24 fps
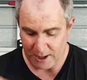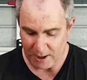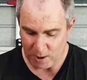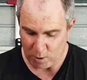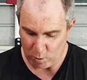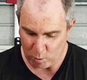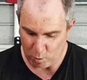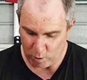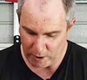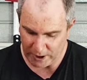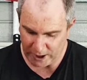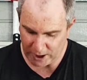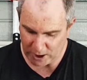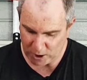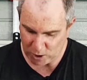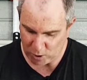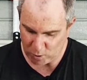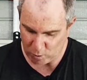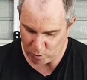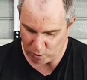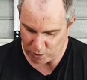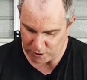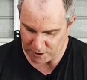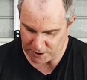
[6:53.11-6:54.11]
where you
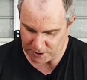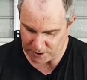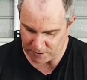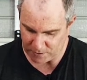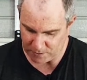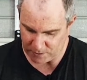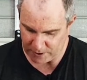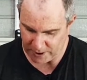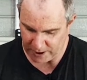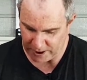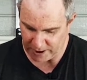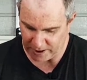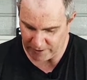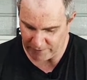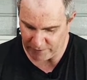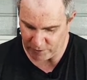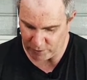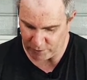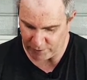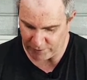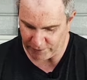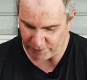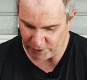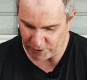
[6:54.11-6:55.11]
want to have your
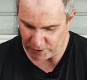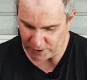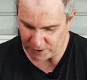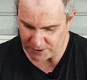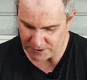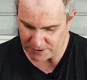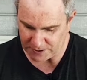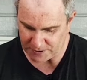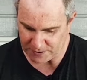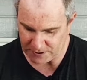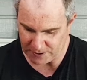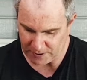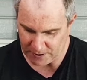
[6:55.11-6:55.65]
focus.